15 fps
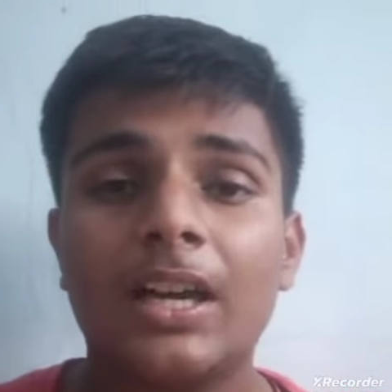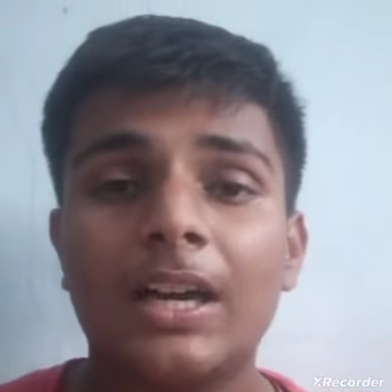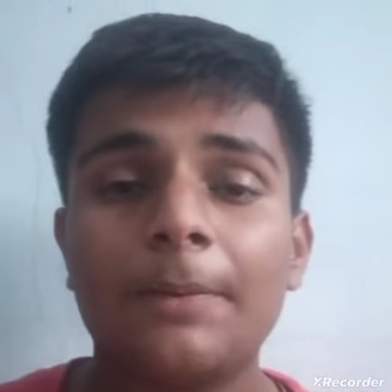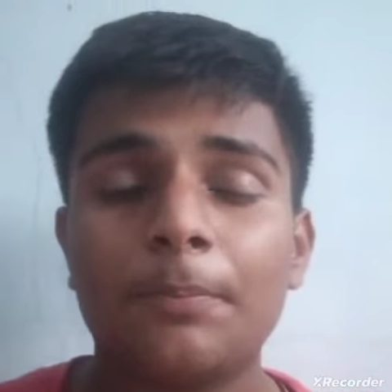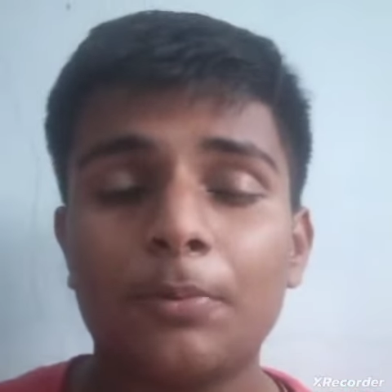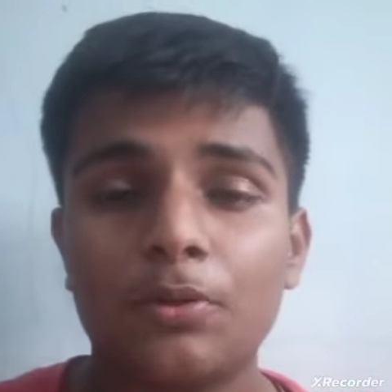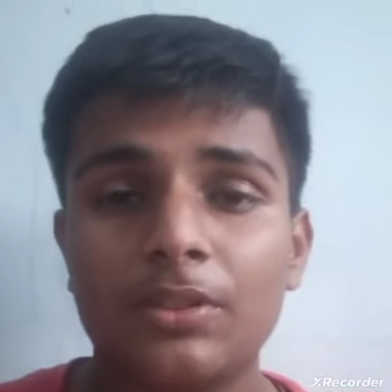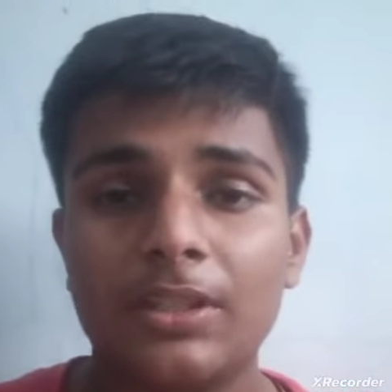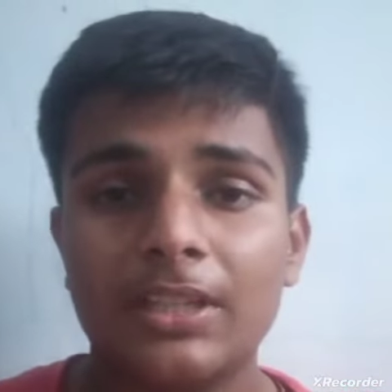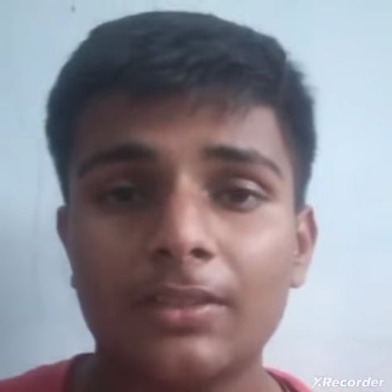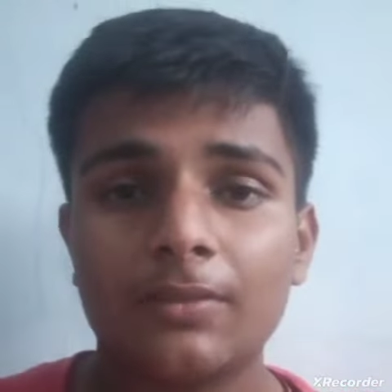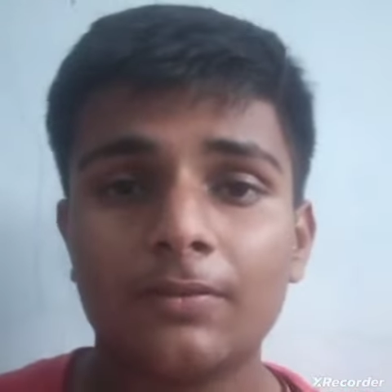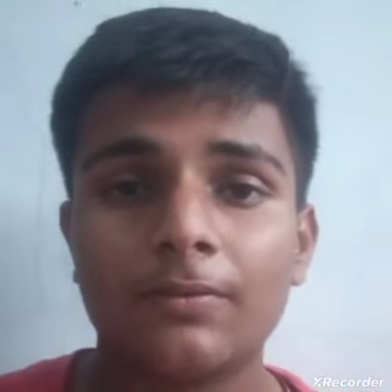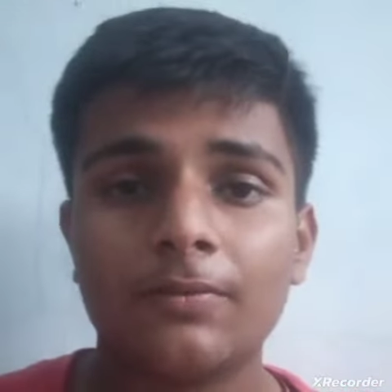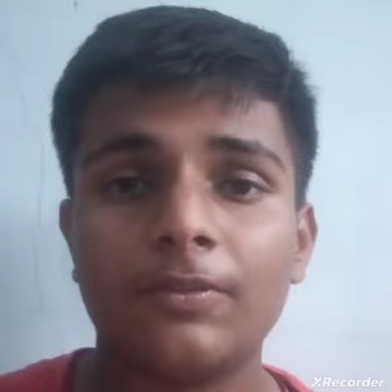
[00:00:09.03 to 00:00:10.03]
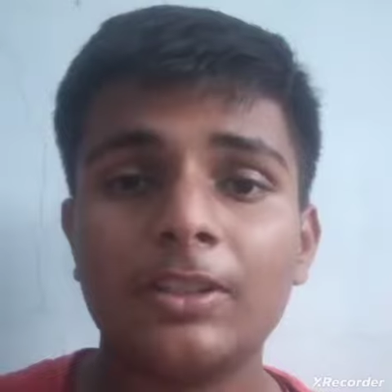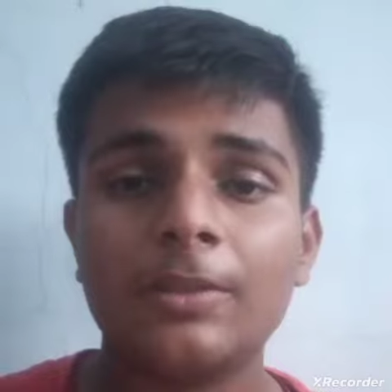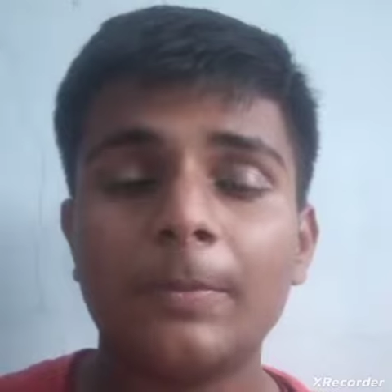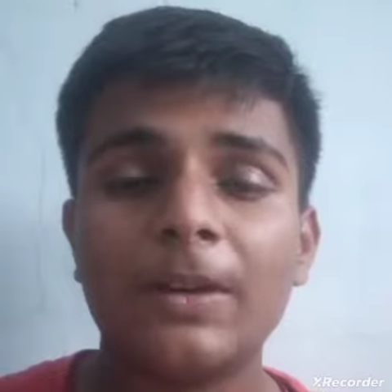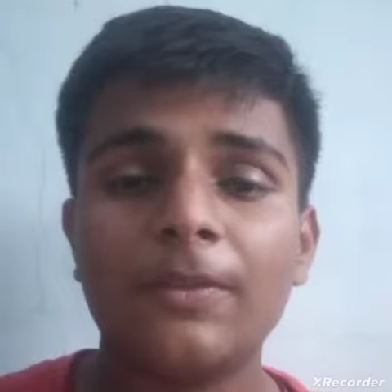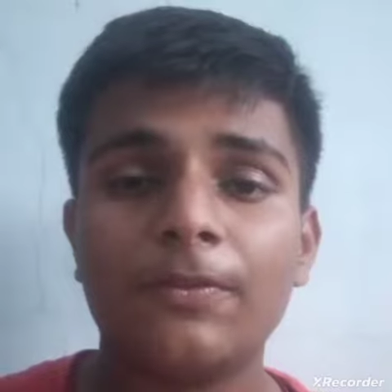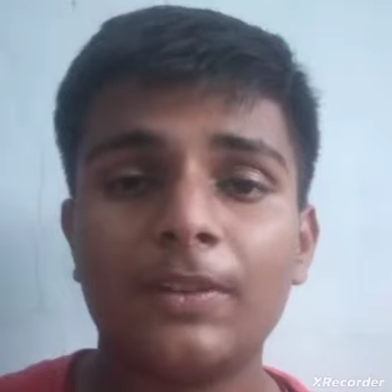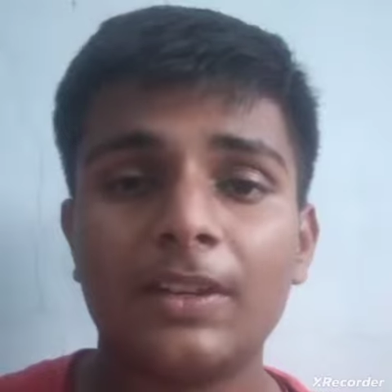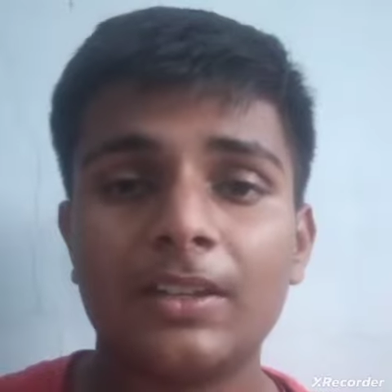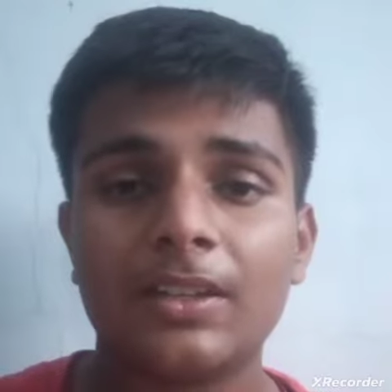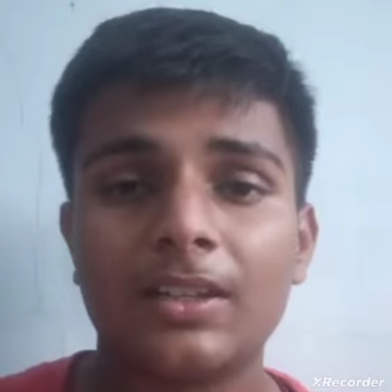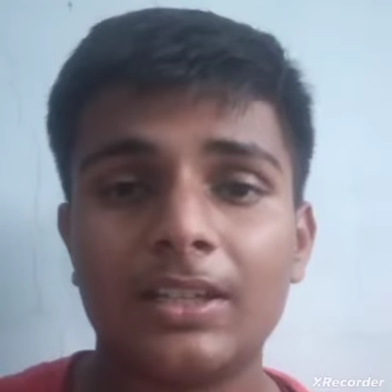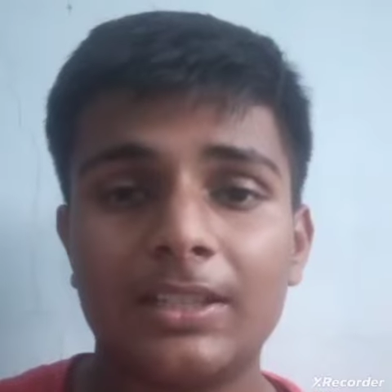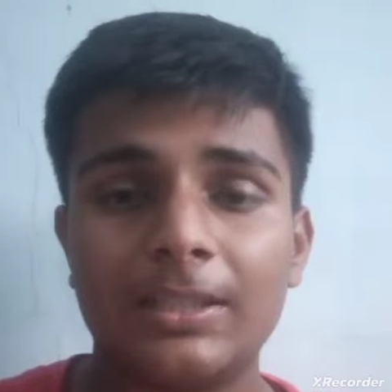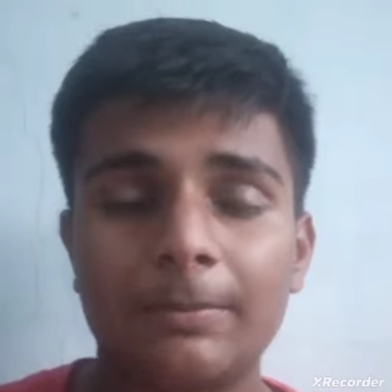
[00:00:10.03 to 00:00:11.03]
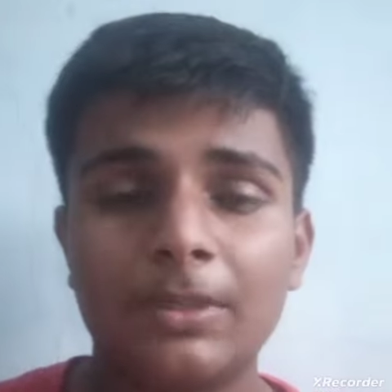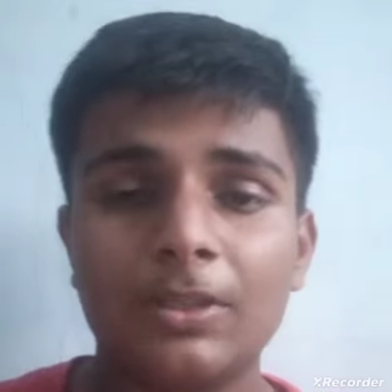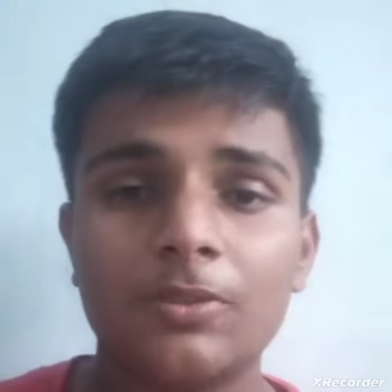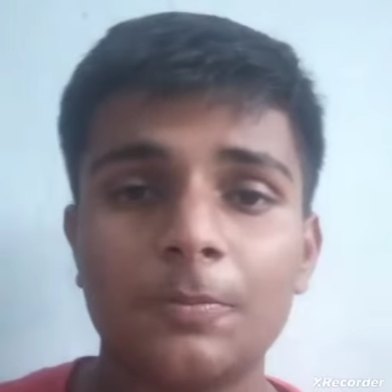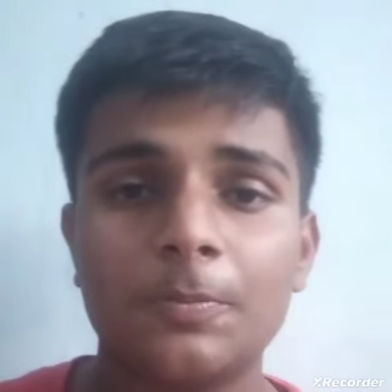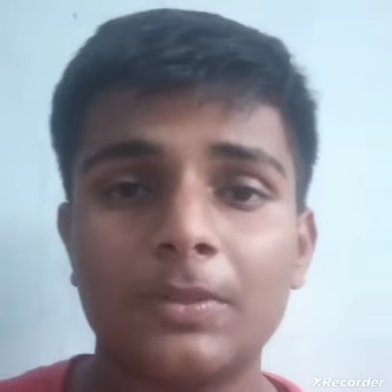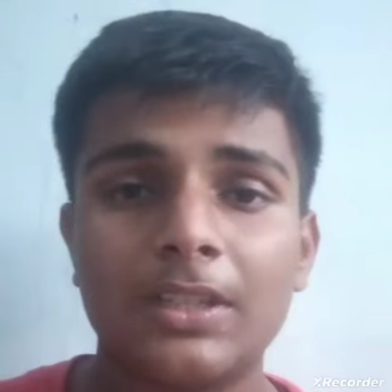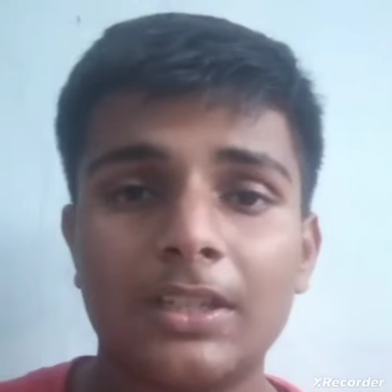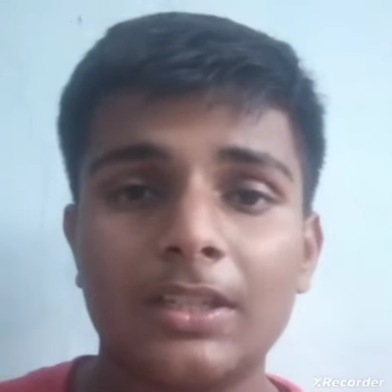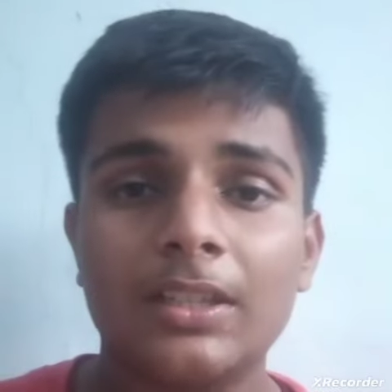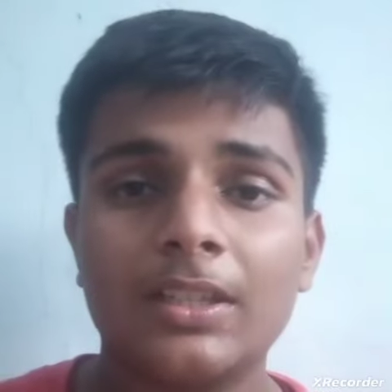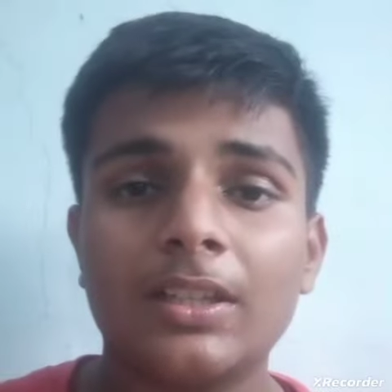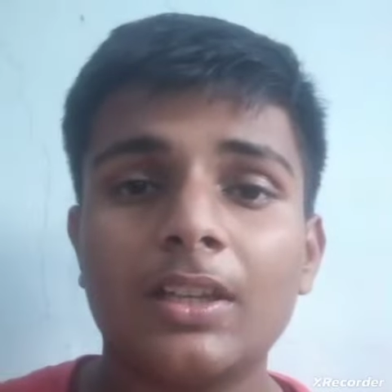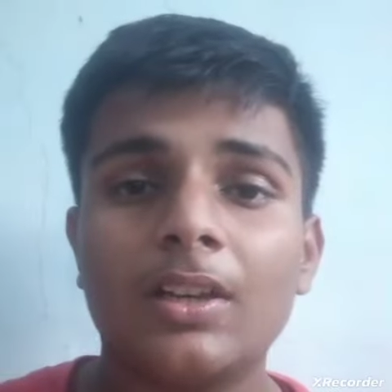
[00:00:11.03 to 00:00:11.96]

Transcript: a project with my friend Adamya Gupta